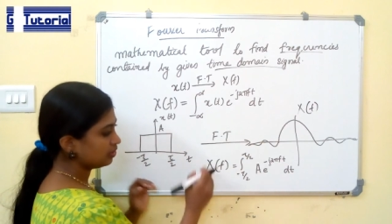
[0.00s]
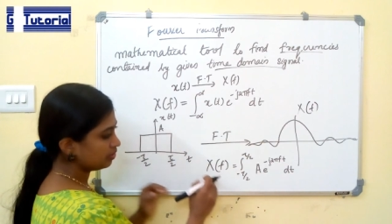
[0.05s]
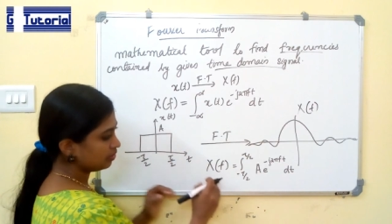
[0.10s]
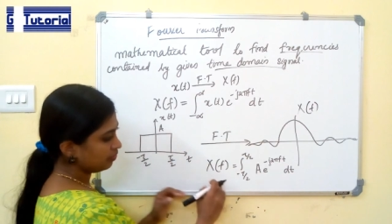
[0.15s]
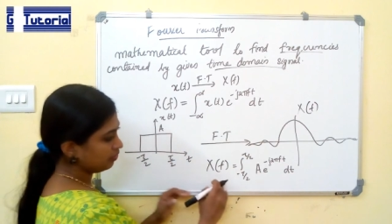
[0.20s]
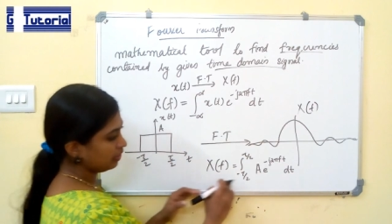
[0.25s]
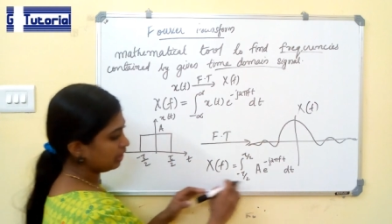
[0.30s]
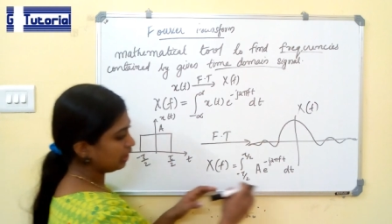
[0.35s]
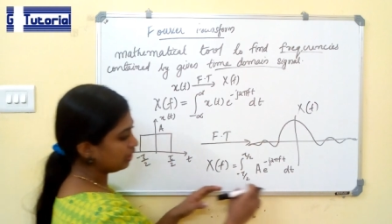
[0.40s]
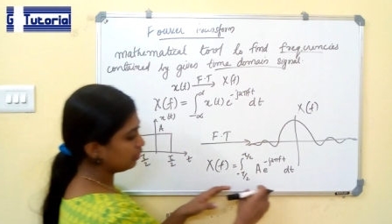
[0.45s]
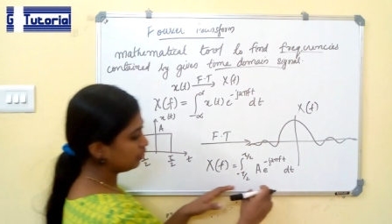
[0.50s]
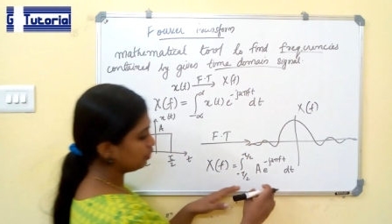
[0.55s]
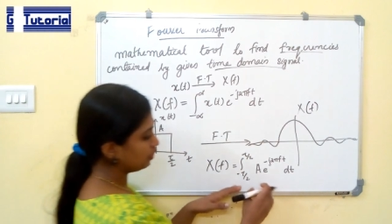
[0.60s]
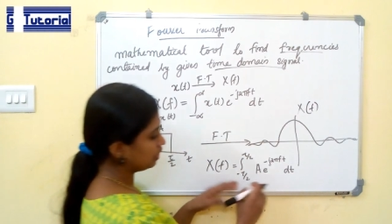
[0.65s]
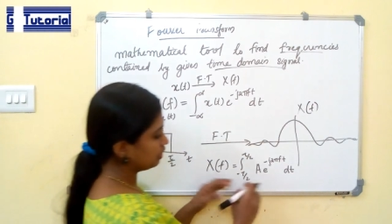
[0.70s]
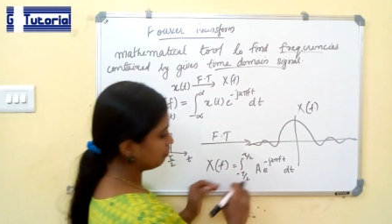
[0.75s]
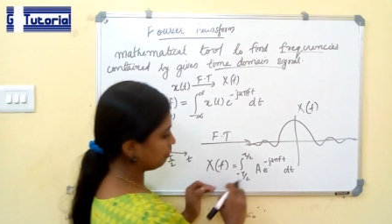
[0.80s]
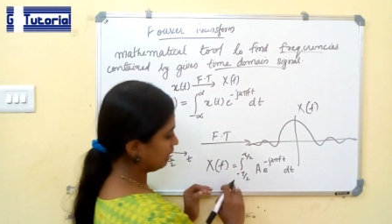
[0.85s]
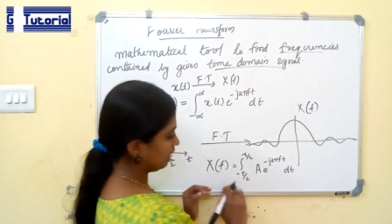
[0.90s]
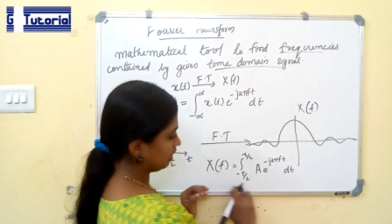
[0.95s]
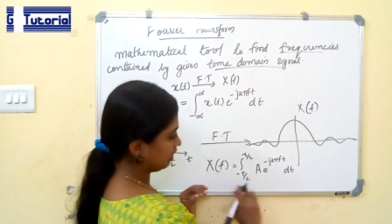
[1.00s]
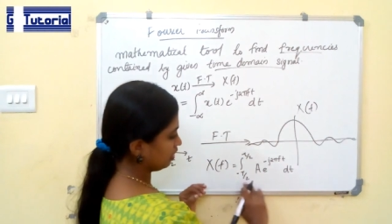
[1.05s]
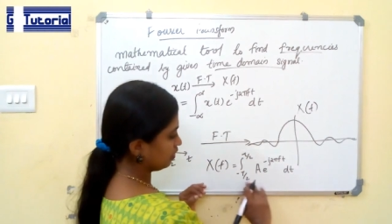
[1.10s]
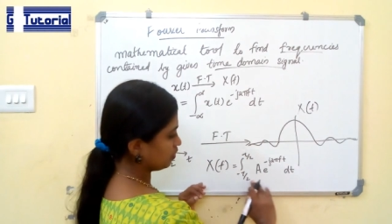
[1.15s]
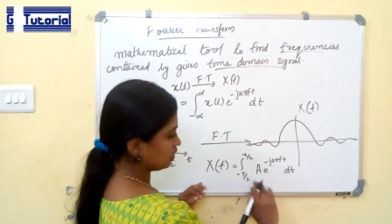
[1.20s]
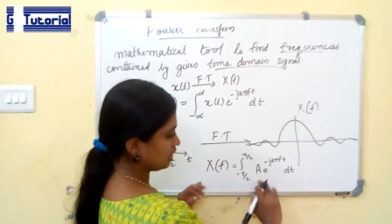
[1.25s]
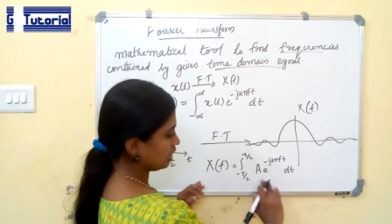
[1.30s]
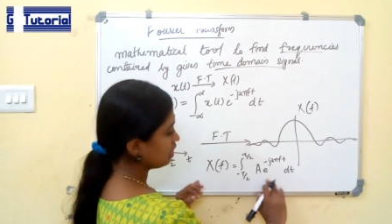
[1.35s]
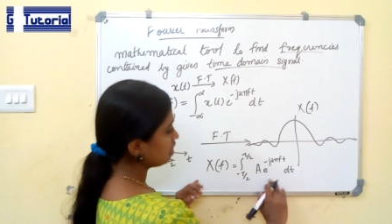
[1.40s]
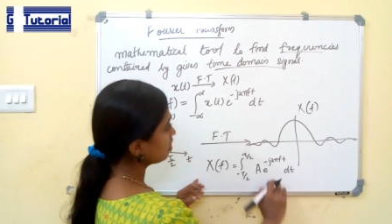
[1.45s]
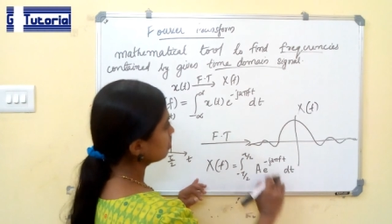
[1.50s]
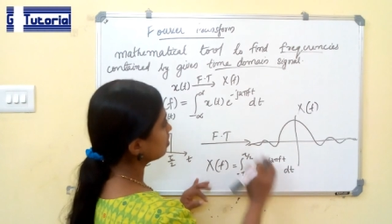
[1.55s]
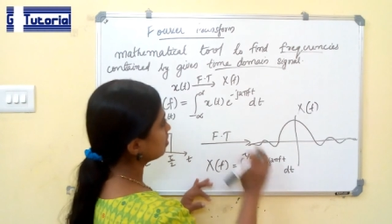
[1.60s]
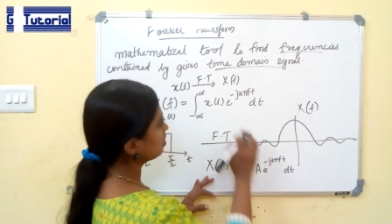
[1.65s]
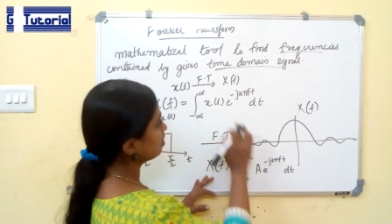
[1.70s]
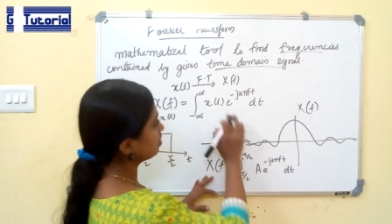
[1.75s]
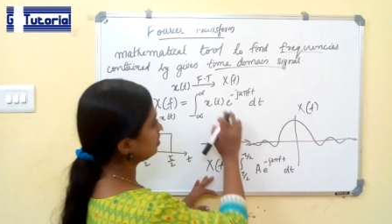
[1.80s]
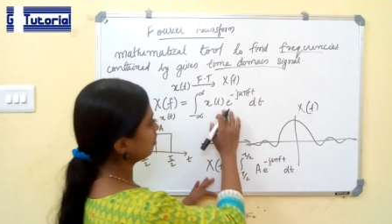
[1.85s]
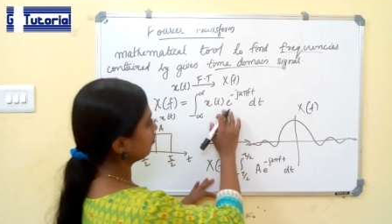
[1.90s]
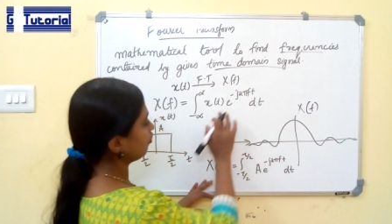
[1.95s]
we can do it by using
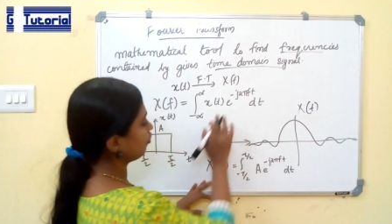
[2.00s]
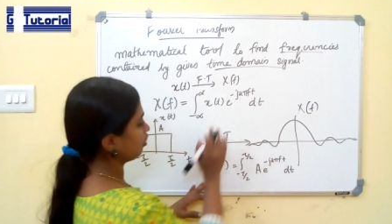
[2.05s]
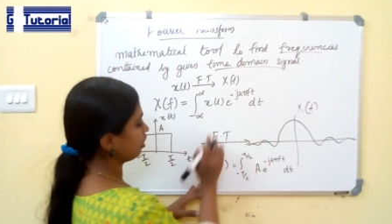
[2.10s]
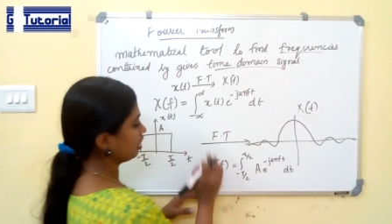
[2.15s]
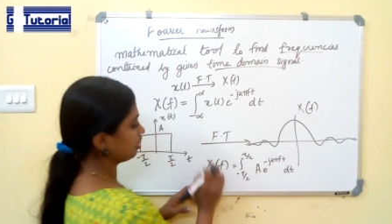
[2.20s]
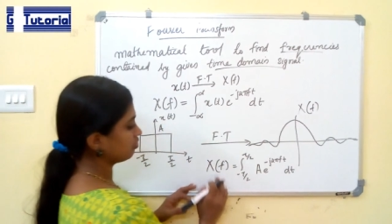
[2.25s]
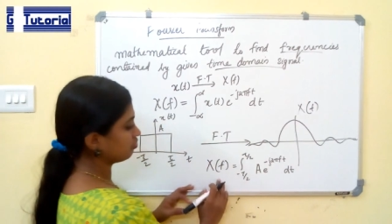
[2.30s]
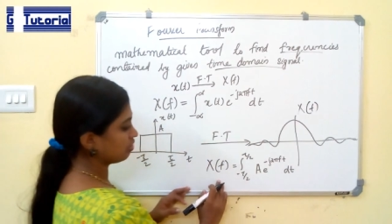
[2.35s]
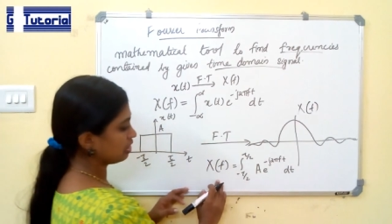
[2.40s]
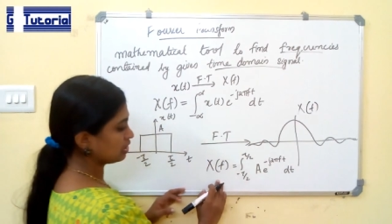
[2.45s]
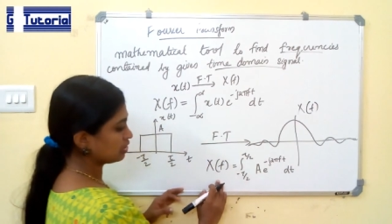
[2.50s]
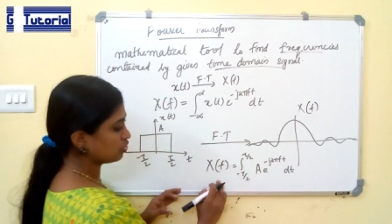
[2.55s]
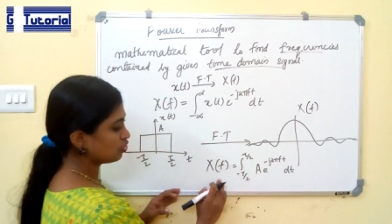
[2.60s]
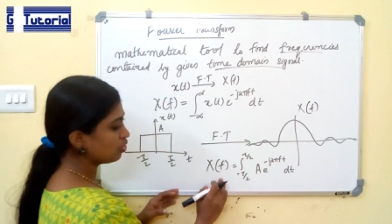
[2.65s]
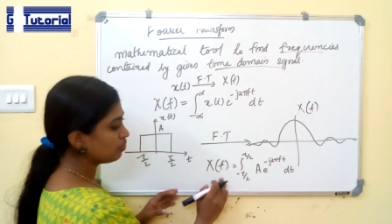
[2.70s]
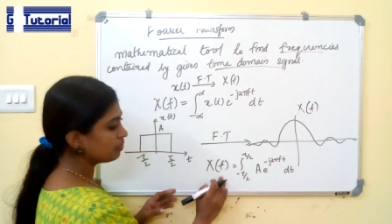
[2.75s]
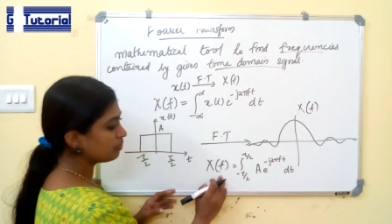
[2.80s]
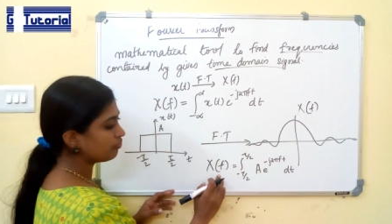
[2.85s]
the Fourier transform.